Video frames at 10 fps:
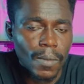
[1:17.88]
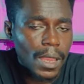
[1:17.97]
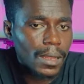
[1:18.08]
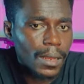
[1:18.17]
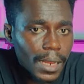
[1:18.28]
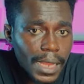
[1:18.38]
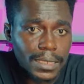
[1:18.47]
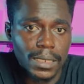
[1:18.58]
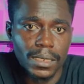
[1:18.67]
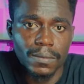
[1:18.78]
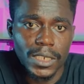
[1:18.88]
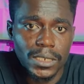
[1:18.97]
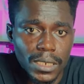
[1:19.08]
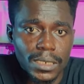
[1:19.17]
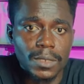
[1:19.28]
Lastly, the
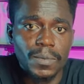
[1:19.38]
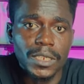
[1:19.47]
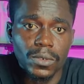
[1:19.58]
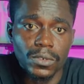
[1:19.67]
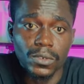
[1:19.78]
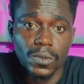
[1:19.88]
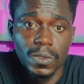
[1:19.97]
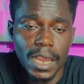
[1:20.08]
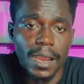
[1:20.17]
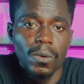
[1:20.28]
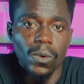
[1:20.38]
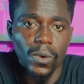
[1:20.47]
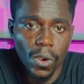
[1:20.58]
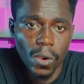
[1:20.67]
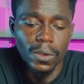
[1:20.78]
shutter speed controls how
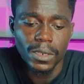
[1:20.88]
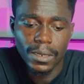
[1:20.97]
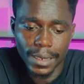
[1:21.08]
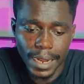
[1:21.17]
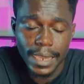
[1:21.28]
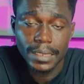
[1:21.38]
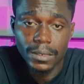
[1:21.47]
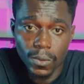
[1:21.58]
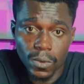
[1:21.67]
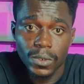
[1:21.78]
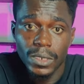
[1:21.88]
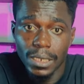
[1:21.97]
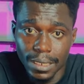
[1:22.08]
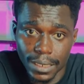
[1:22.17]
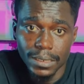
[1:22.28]
long light would
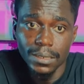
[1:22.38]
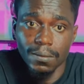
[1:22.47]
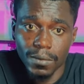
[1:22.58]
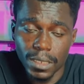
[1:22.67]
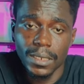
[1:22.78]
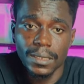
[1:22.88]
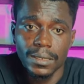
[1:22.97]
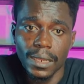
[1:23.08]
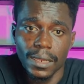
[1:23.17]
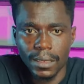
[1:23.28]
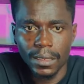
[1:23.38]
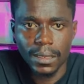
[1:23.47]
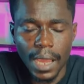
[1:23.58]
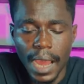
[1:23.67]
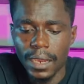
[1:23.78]
hit the sensor.
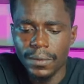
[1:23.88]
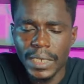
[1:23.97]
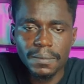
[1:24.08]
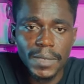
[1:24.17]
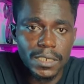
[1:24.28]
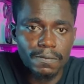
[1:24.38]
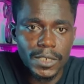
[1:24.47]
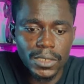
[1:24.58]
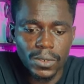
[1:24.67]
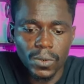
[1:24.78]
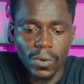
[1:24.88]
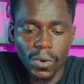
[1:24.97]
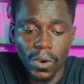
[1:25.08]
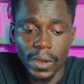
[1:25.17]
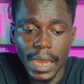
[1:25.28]
I already made a video
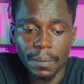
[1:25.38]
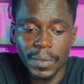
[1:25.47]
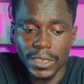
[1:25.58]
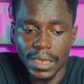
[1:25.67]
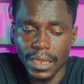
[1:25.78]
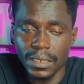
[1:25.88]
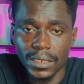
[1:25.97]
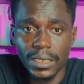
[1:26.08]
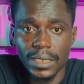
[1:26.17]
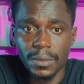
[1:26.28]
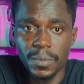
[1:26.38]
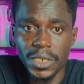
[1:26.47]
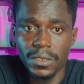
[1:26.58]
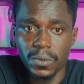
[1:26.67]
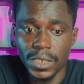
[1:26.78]
on aperture and shutter speed,
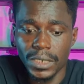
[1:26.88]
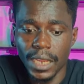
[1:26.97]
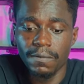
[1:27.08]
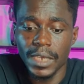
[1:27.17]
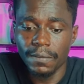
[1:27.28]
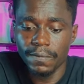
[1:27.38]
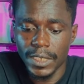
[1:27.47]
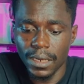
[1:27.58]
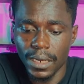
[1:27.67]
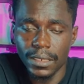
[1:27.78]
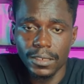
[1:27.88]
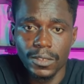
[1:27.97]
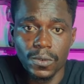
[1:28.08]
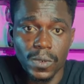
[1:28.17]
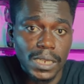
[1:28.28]
which I've left links
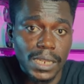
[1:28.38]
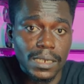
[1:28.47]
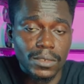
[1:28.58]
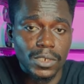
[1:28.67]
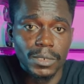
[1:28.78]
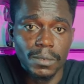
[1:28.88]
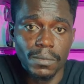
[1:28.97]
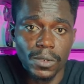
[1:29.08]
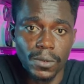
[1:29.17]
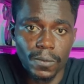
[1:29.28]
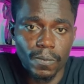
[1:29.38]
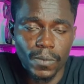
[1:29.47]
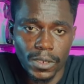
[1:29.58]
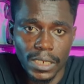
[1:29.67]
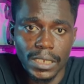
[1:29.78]
to in the description below. You
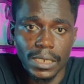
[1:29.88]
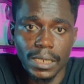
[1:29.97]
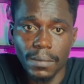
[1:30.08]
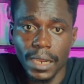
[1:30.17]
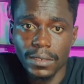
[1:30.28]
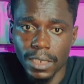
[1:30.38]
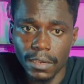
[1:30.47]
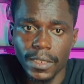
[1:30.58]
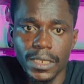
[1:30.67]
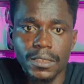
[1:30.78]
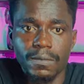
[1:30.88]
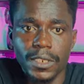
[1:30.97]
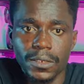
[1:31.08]
can check them out after this video.